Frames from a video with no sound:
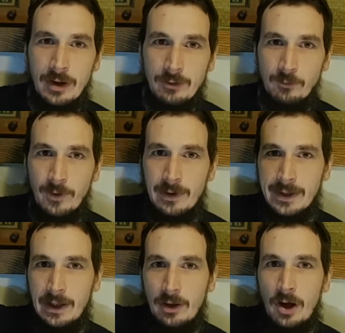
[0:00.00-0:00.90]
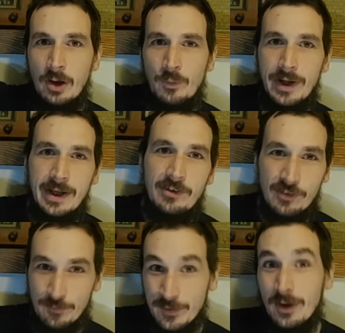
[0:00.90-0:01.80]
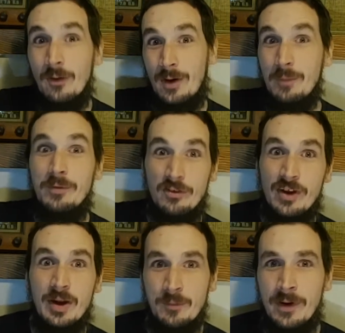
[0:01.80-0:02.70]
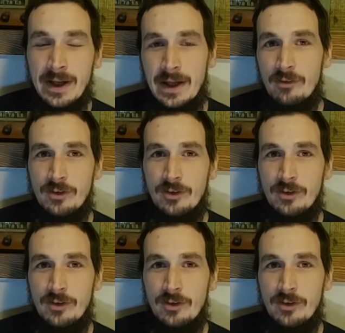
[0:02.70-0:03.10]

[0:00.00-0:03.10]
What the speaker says: really a long ways if you go up the same way as a